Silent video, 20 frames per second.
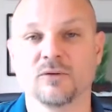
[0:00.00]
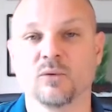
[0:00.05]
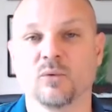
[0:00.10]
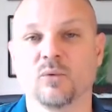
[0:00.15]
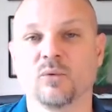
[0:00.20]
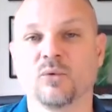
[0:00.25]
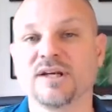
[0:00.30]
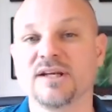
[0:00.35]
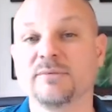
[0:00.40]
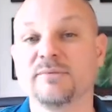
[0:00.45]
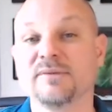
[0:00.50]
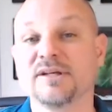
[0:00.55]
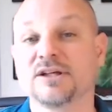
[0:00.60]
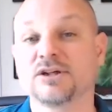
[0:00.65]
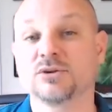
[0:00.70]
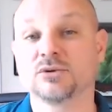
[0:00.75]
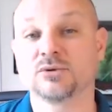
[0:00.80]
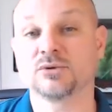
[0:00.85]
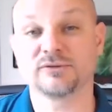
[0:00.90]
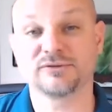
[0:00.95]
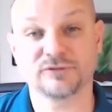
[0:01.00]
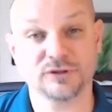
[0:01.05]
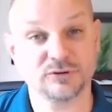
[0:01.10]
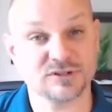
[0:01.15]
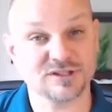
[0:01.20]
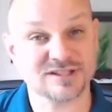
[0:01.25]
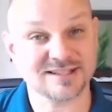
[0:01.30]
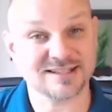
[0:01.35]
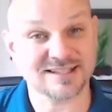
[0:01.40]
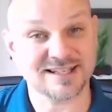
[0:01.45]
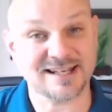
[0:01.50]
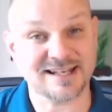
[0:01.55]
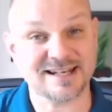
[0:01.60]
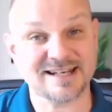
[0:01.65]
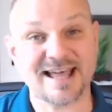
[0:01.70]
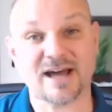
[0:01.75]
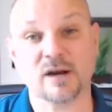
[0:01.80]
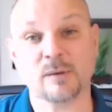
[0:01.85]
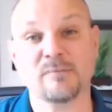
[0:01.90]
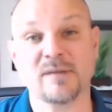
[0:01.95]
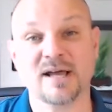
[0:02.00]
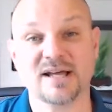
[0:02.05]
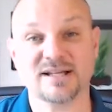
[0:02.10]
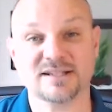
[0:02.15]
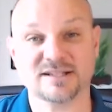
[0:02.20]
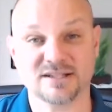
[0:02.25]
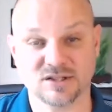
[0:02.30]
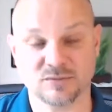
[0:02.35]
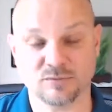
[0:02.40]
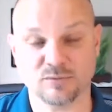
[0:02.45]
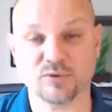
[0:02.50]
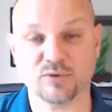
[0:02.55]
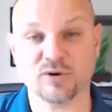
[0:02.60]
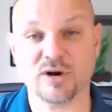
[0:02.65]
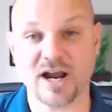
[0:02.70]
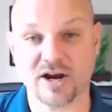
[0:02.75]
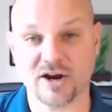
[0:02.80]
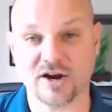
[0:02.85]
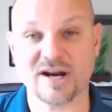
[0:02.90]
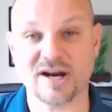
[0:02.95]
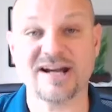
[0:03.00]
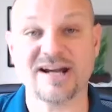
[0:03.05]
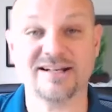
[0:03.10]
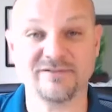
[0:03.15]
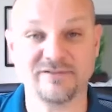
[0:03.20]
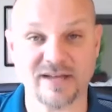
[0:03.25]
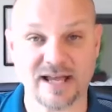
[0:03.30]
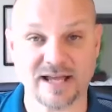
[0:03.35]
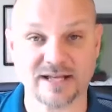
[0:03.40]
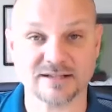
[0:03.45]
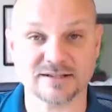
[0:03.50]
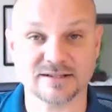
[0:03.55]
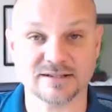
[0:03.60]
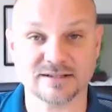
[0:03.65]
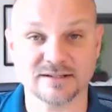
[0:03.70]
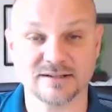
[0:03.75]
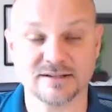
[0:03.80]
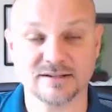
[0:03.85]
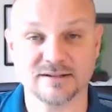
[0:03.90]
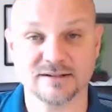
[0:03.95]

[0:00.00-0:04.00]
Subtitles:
Wouldn't it be cool for you to send out a message prior in advance,